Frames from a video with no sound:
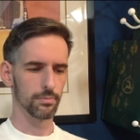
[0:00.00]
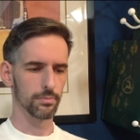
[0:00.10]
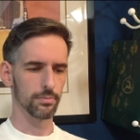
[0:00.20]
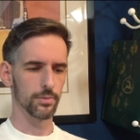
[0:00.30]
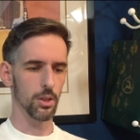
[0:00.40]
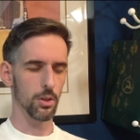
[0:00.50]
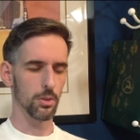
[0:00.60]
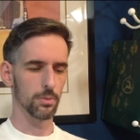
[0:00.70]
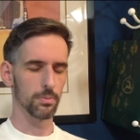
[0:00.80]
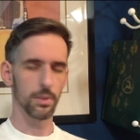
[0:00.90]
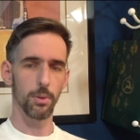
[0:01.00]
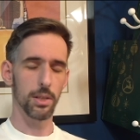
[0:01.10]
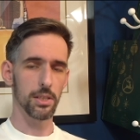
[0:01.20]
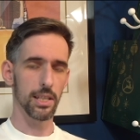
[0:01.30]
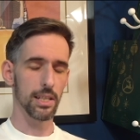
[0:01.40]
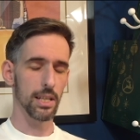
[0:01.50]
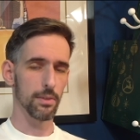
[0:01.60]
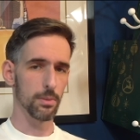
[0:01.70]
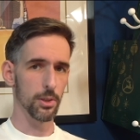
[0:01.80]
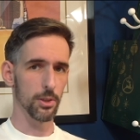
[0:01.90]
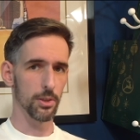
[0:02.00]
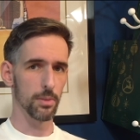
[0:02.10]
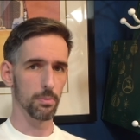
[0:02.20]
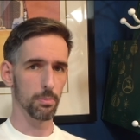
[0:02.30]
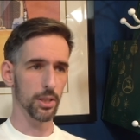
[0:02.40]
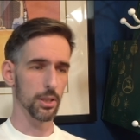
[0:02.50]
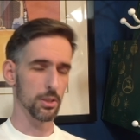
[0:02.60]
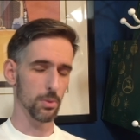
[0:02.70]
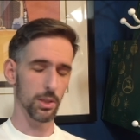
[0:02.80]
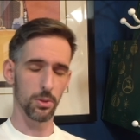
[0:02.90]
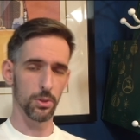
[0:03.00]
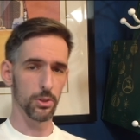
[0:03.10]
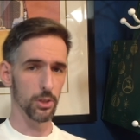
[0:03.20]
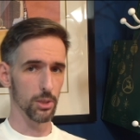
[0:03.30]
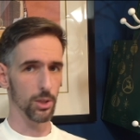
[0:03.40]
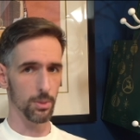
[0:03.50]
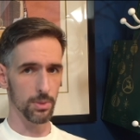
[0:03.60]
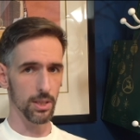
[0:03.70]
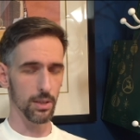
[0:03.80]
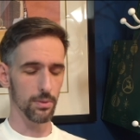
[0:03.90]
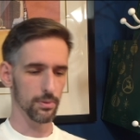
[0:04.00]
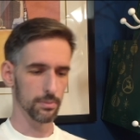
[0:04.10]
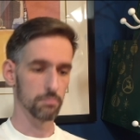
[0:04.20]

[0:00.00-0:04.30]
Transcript: So he wants to get David murdered, but he doesn't want to do the dirty work himself.